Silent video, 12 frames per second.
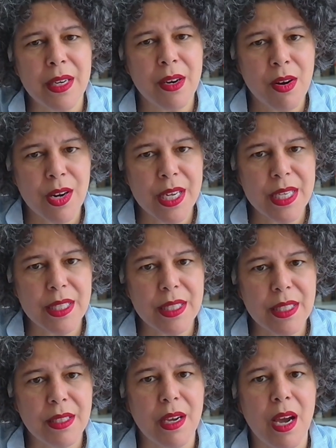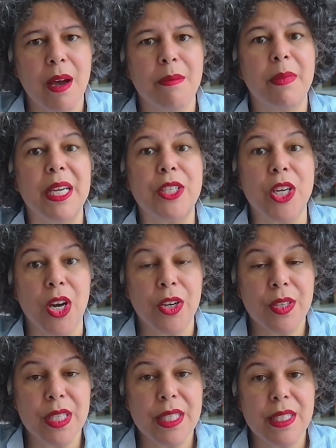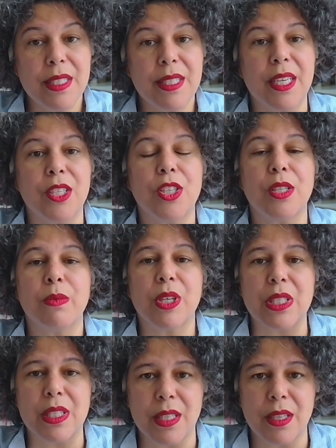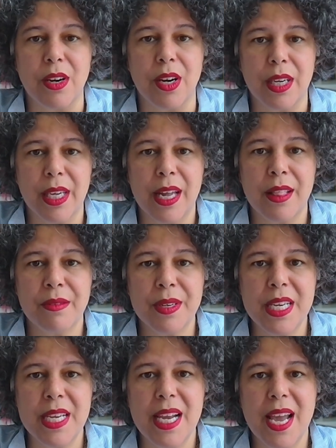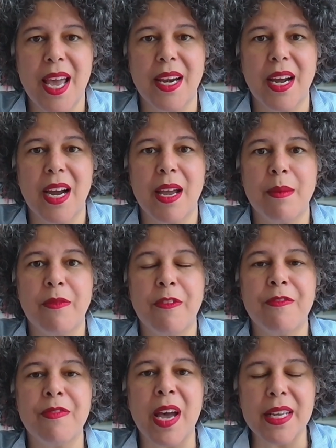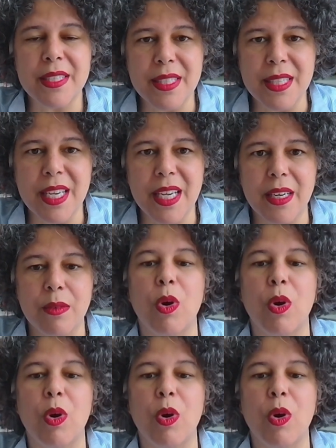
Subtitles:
an artist. My daughter is, and she works in an art gallery, and I'm fascinated.